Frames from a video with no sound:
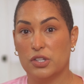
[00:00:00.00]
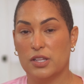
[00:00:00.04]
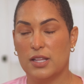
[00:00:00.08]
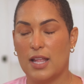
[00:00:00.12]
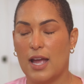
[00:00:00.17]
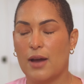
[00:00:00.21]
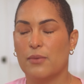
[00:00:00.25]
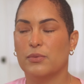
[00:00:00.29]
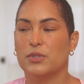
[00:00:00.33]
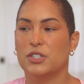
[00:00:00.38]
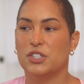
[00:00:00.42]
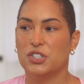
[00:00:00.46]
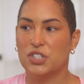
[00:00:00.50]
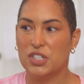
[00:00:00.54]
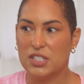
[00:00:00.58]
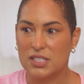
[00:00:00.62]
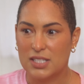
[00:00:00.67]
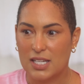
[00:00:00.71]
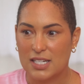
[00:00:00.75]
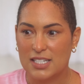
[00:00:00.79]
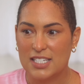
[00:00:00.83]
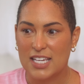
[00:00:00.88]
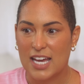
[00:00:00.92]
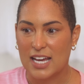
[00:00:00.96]
than that one? And she
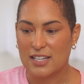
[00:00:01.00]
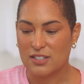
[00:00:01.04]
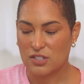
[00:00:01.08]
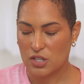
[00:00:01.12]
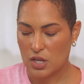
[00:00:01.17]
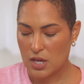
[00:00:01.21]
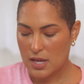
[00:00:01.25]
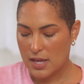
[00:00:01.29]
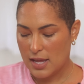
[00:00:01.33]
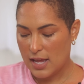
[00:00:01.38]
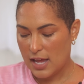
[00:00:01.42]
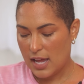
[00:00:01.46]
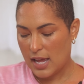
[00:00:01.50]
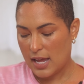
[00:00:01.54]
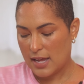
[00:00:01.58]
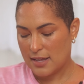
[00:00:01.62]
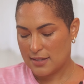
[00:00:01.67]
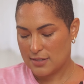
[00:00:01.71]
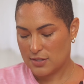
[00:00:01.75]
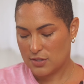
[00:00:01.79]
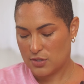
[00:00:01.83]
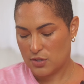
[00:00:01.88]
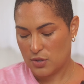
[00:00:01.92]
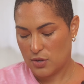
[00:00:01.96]
said yes.
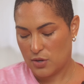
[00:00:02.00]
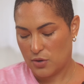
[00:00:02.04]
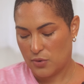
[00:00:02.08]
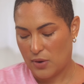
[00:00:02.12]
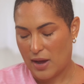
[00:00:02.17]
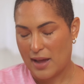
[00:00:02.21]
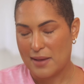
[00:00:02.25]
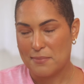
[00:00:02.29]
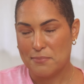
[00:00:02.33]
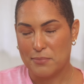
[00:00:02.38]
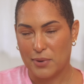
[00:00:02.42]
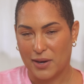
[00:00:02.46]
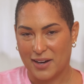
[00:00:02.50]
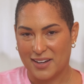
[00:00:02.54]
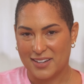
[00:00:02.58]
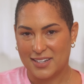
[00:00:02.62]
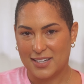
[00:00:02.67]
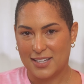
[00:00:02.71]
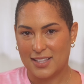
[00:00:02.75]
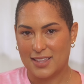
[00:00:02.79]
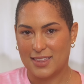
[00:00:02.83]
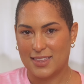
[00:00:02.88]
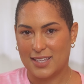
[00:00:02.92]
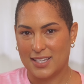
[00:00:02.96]
And so I bought
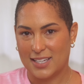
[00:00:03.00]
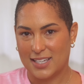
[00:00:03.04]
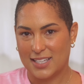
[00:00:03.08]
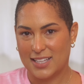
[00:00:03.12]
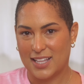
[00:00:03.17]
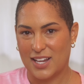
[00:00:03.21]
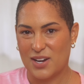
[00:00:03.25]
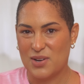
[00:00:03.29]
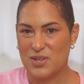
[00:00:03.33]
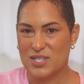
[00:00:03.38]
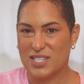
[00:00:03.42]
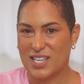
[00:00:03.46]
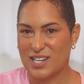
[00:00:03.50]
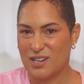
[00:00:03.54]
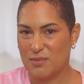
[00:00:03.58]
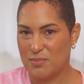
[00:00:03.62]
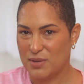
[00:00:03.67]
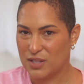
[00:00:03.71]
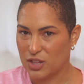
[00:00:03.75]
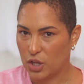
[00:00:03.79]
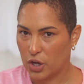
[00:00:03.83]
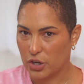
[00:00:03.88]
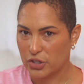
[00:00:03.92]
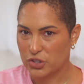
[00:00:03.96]
it thinking that it was going to
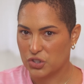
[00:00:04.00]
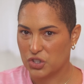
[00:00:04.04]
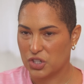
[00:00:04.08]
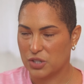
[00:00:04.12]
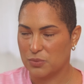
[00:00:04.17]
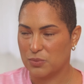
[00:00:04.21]
be larger,